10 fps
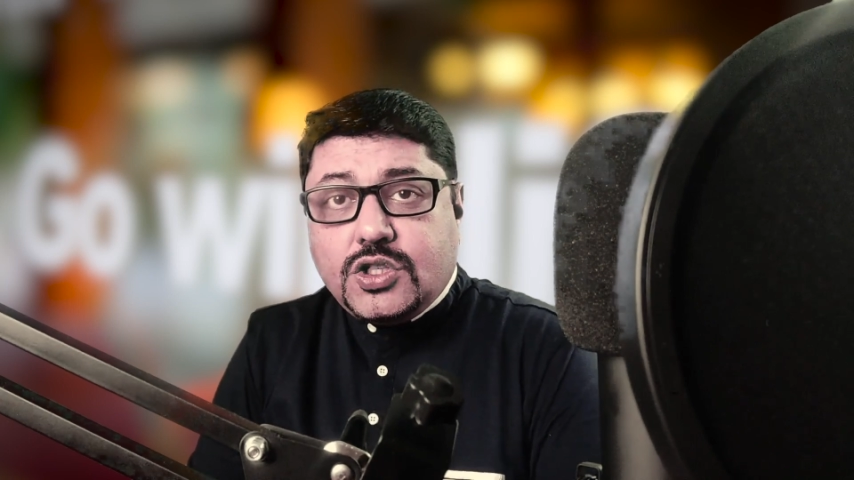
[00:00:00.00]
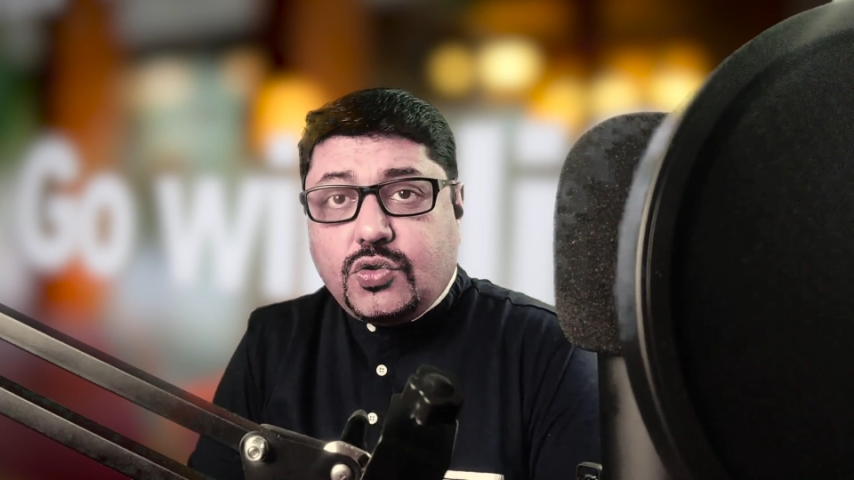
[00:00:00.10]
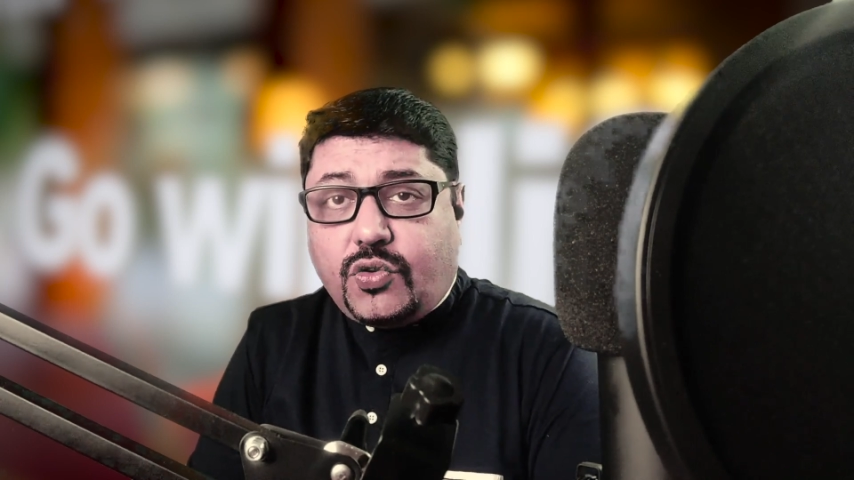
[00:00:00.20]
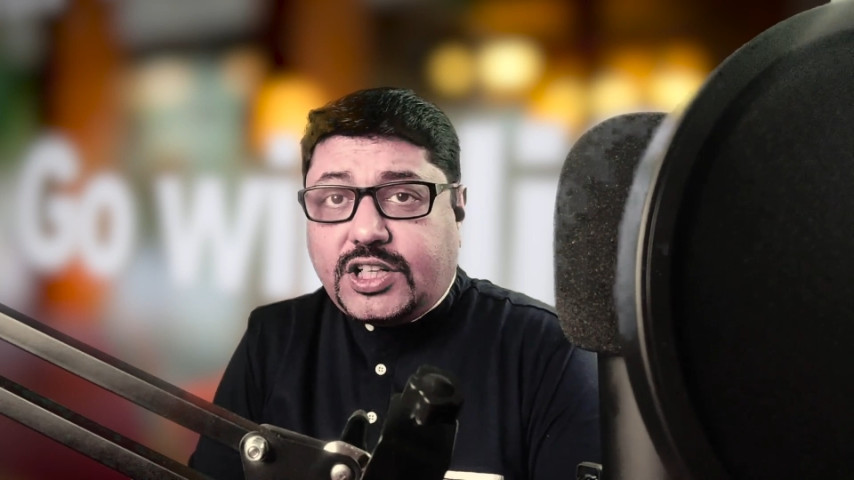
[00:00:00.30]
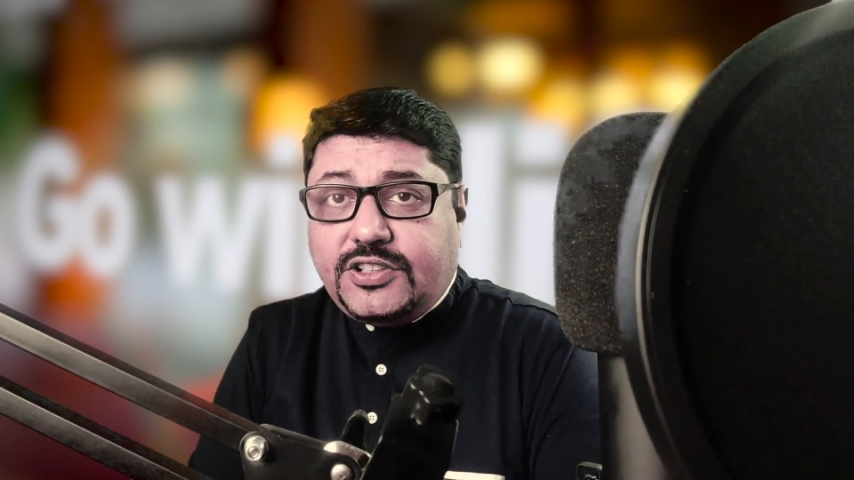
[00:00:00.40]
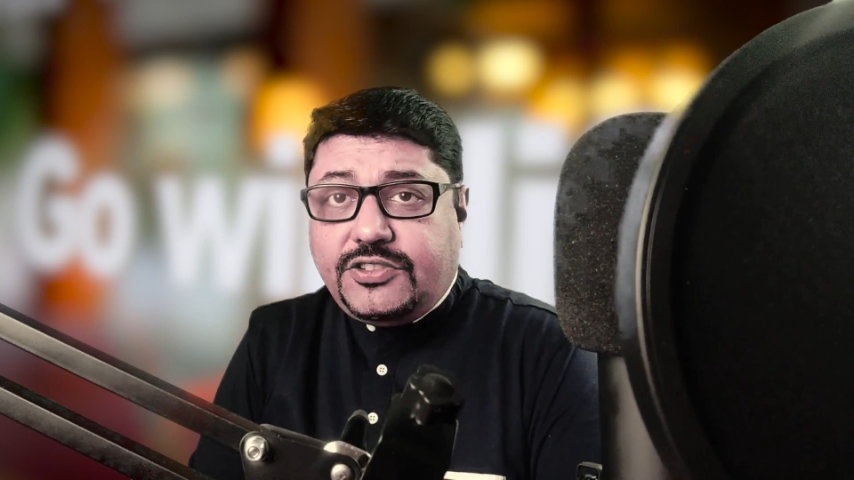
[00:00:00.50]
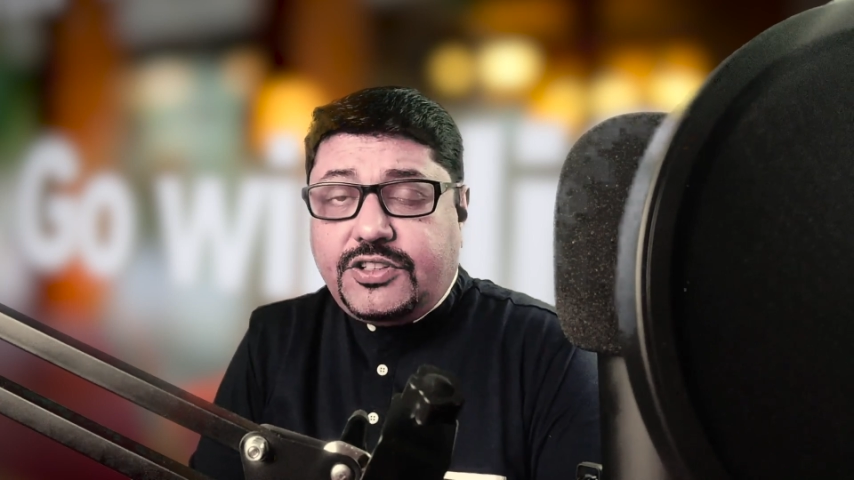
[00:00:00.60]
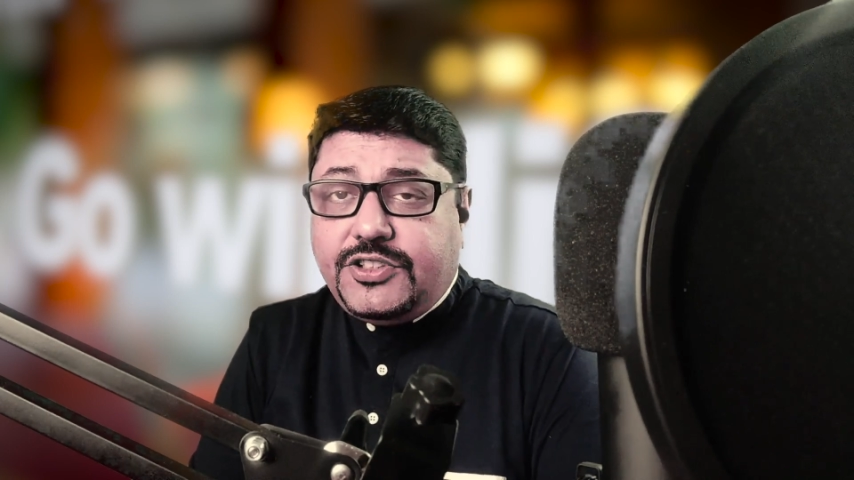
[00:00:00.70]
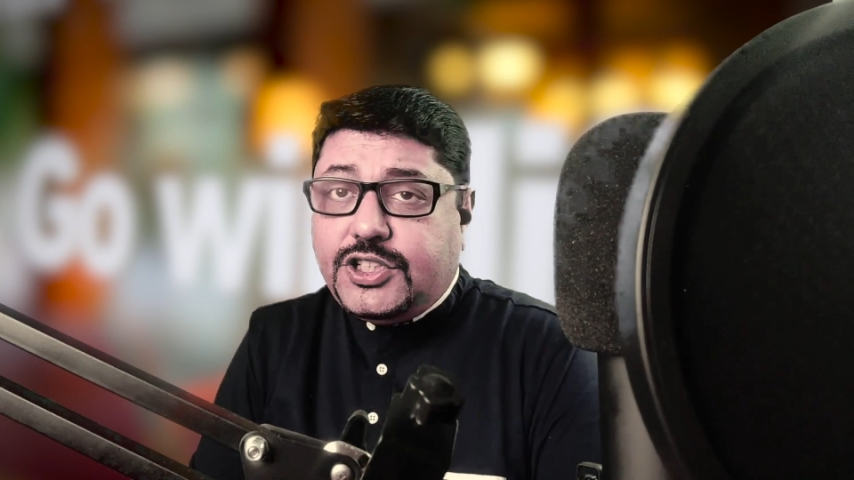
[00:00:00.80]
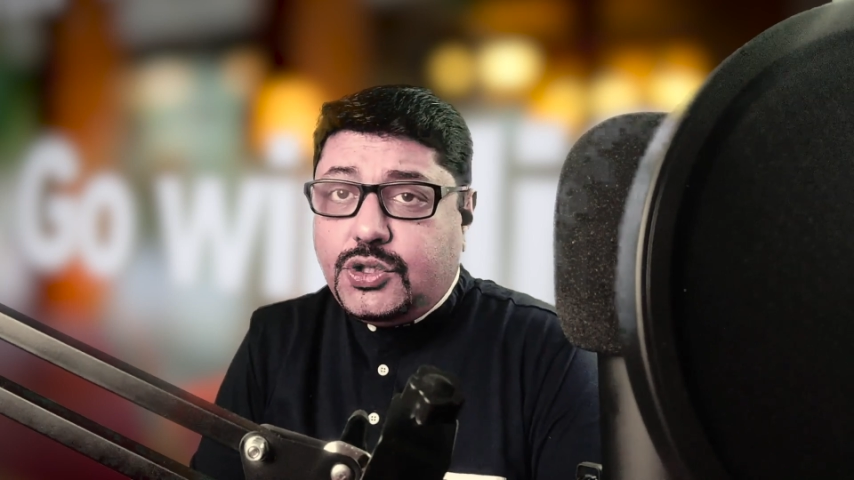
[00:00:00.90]
So
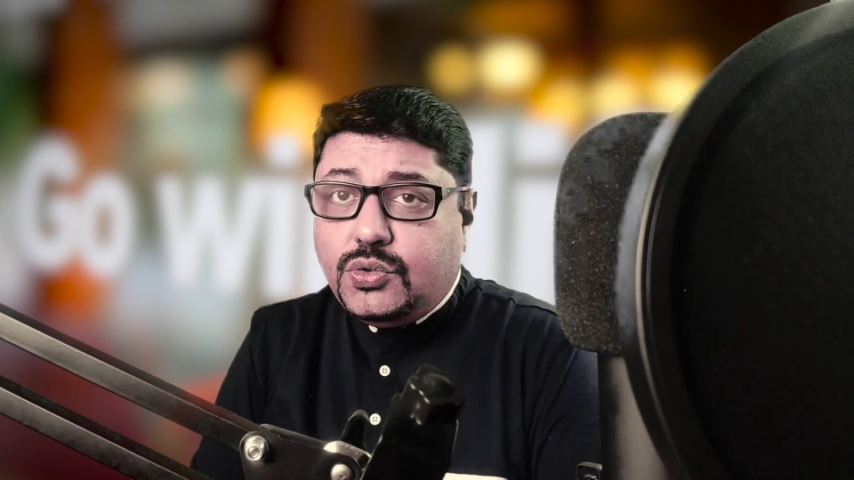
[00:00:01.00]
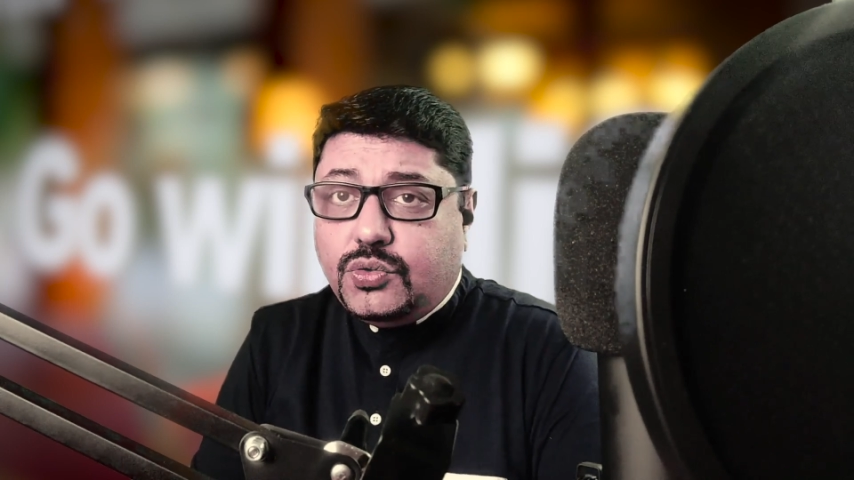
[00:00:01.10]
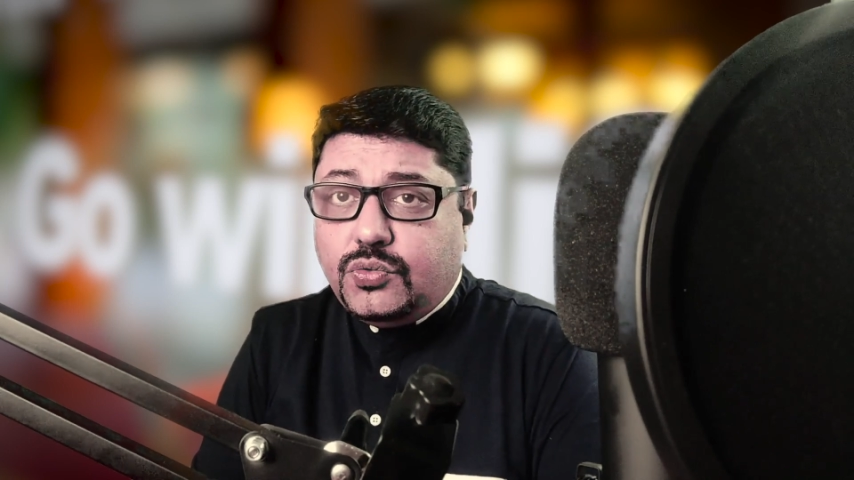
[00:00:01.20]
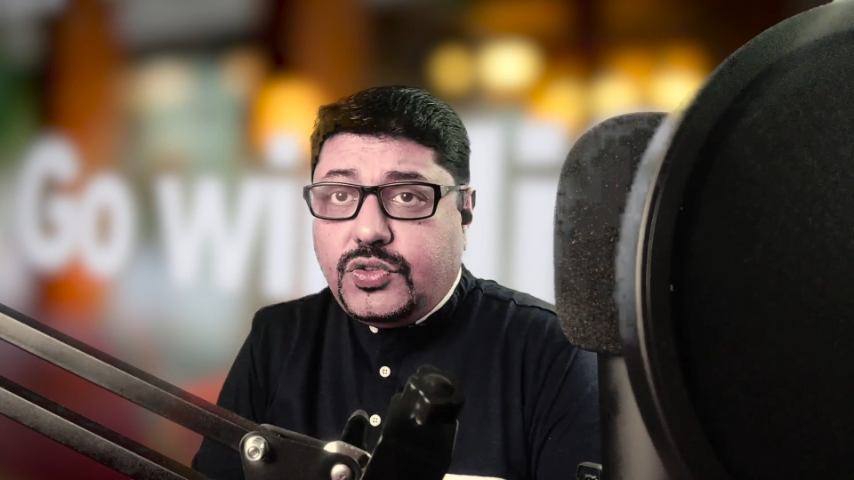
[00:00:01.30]
whatever we do,